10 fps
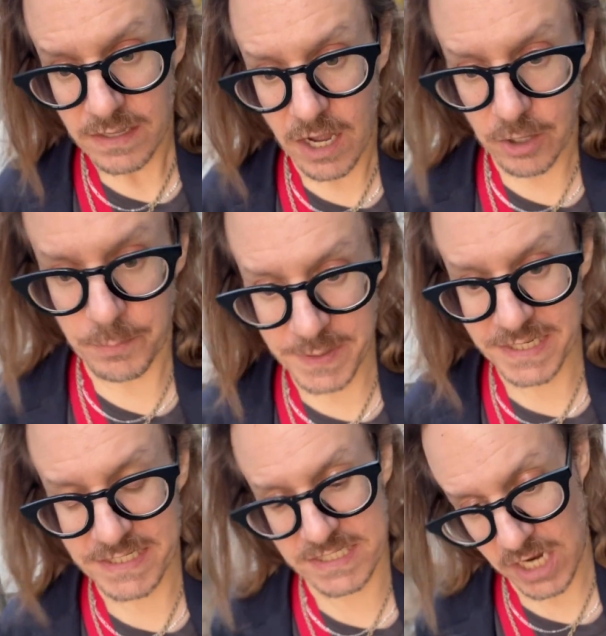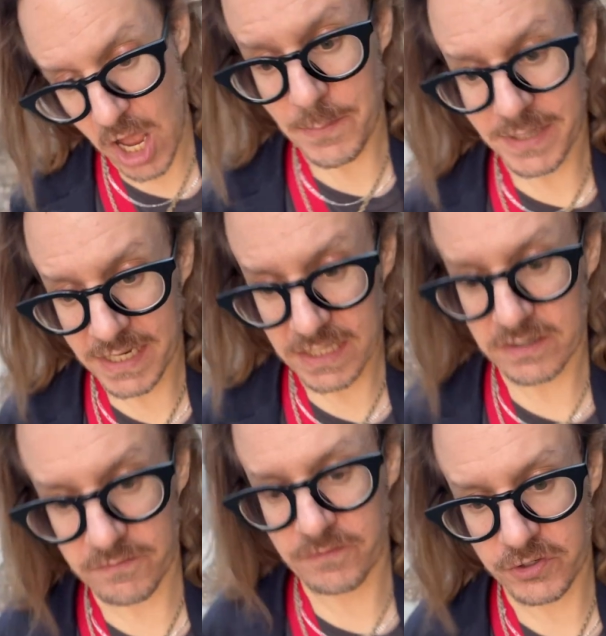albeit dominant,
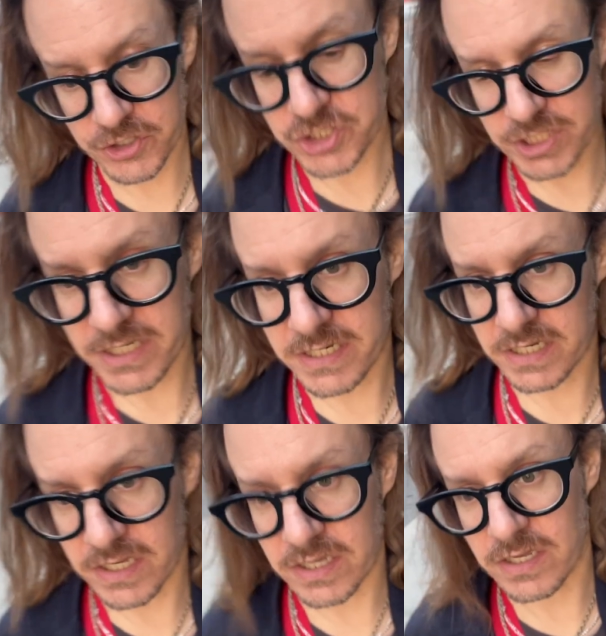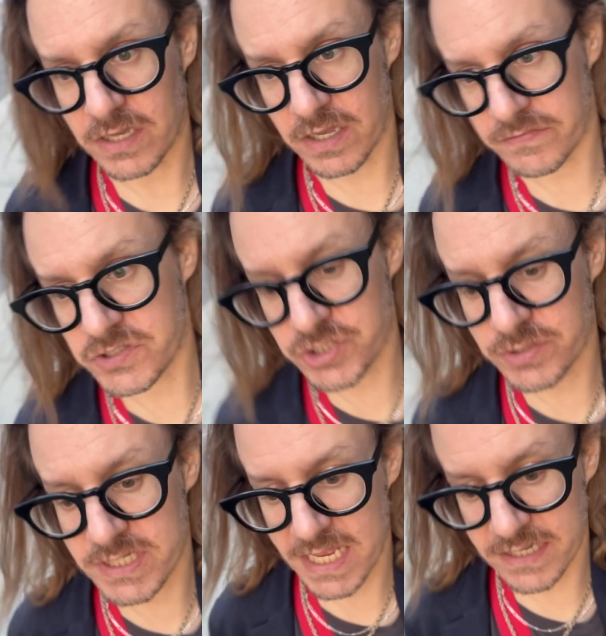version of
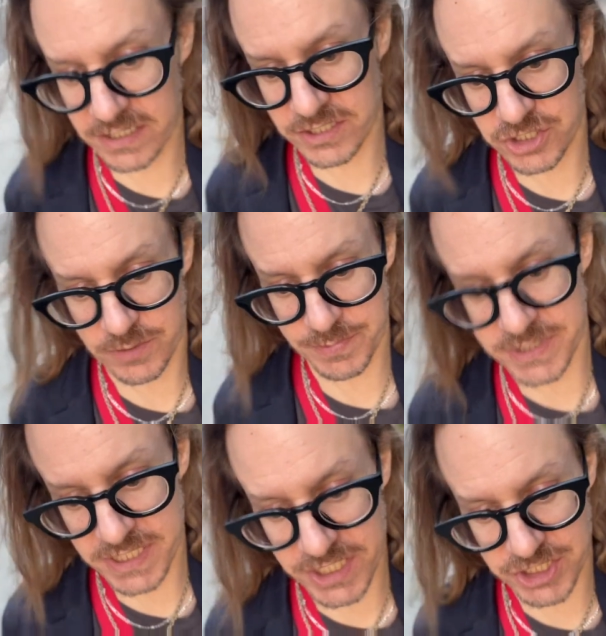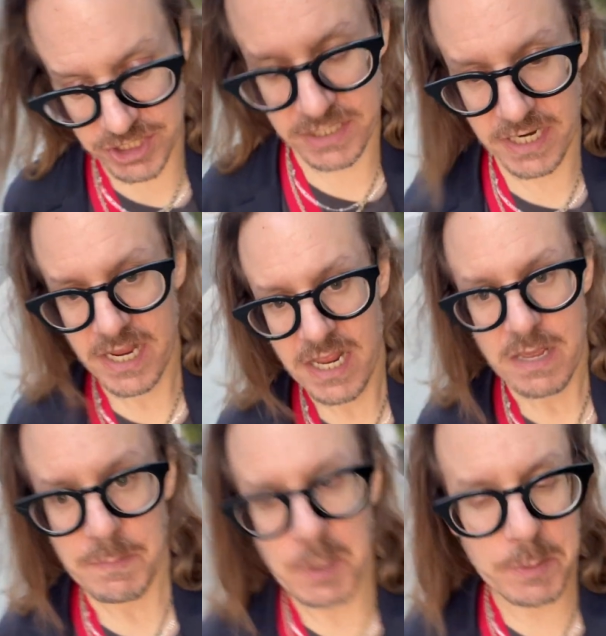Judaic interpretation,
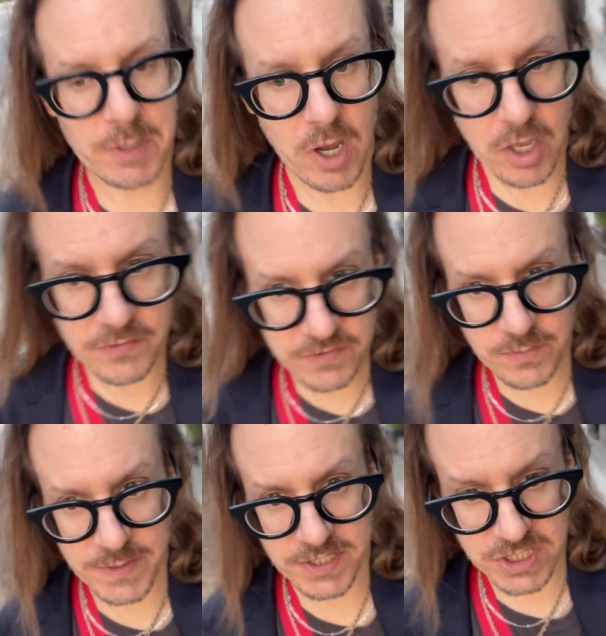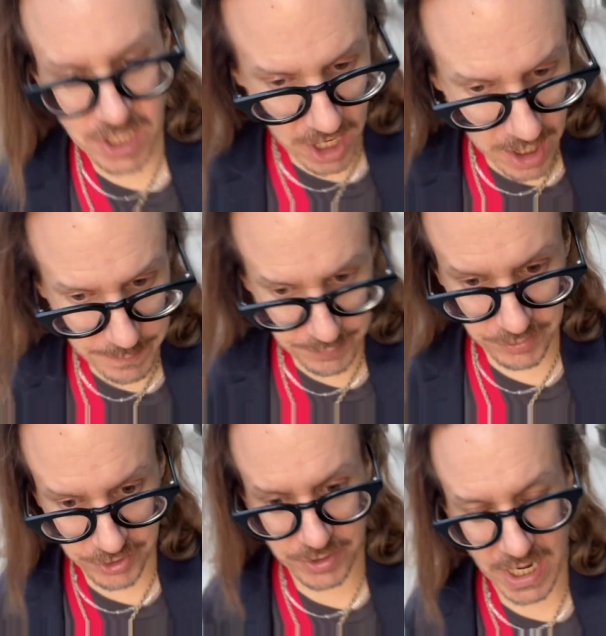but it would also be to
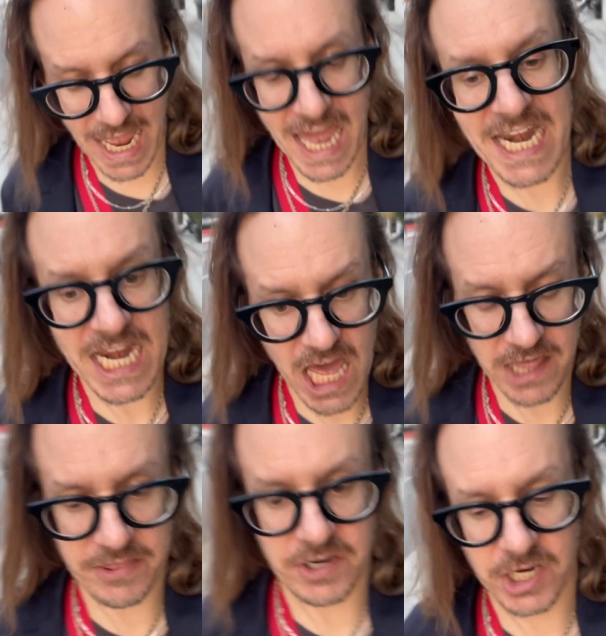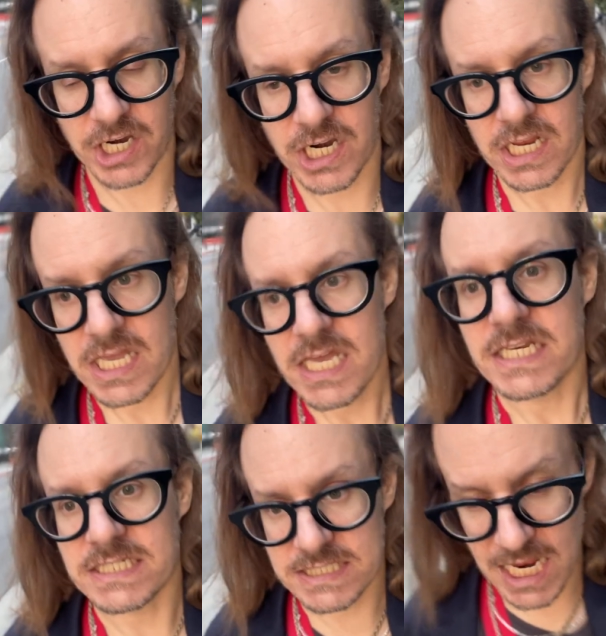uproot another
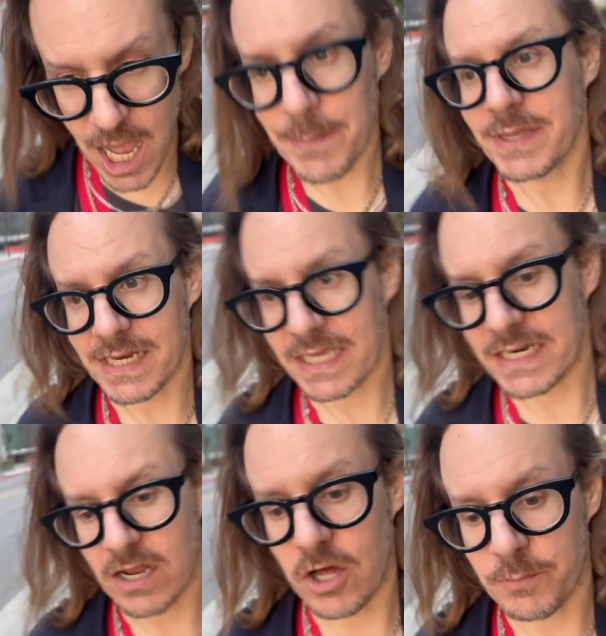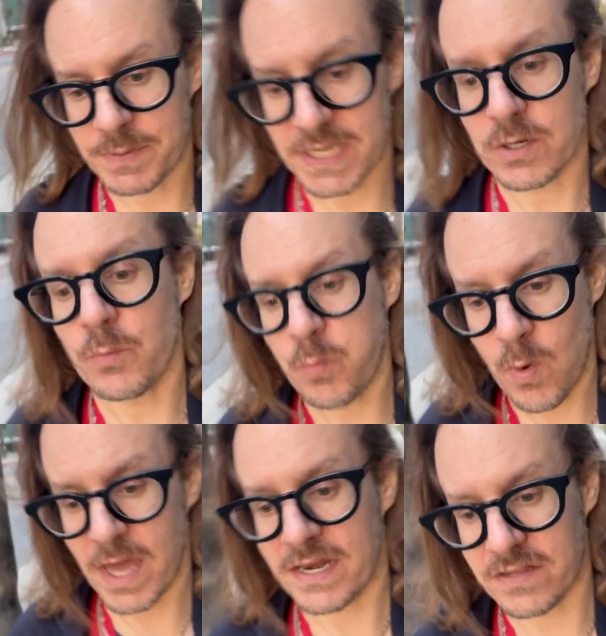dominant, albeit
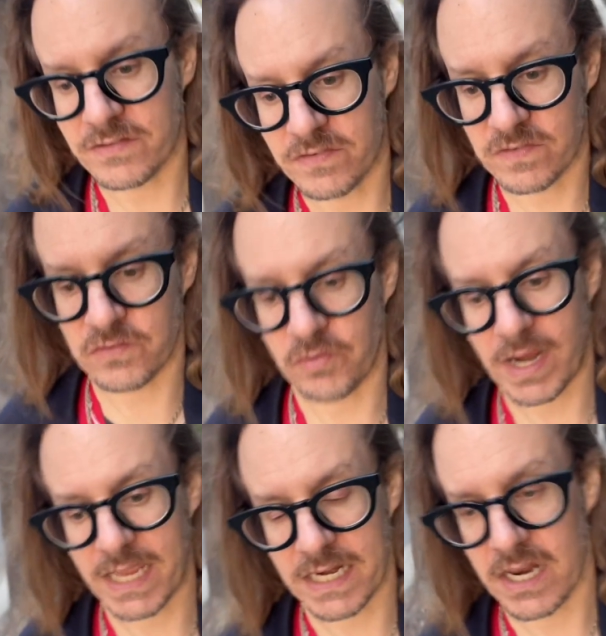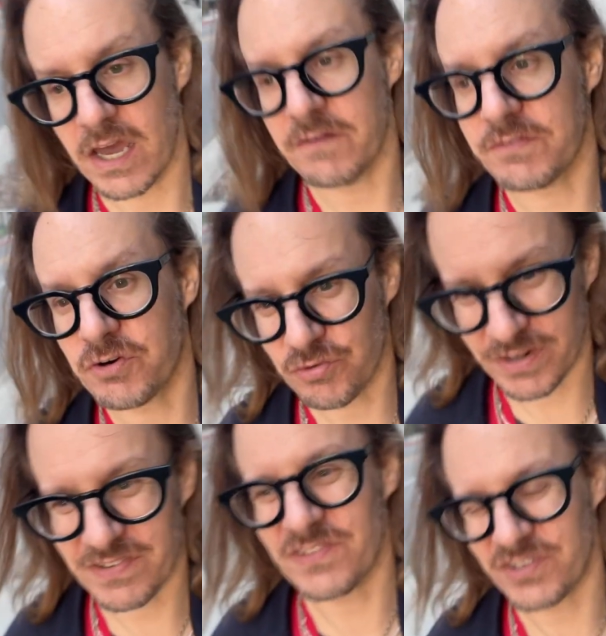one, strain of
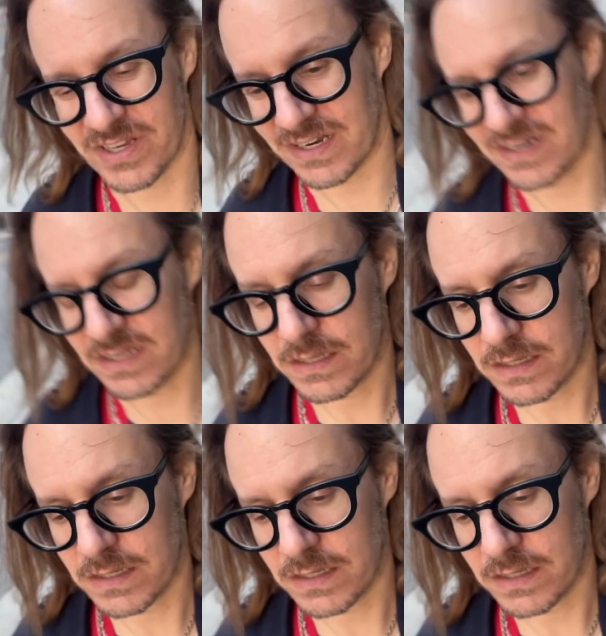Christian.